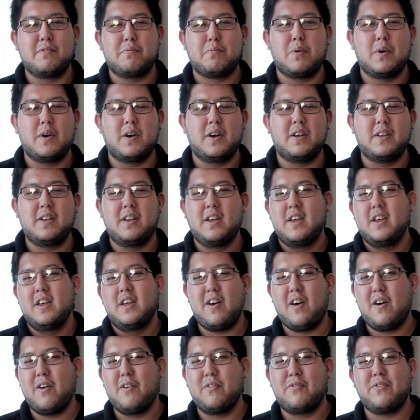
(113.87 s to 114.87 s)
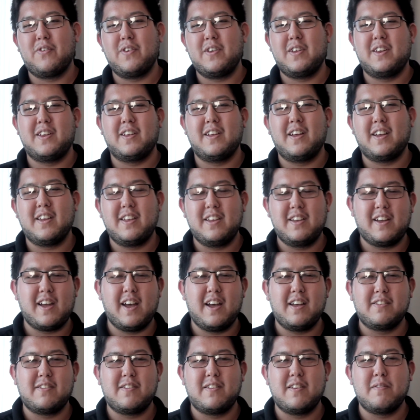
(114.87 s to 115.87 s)
but hopefully you
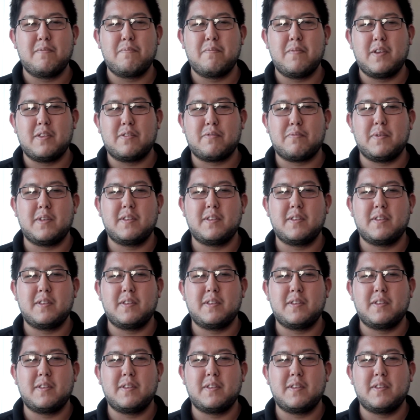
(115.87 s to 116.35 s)
guys didn't miss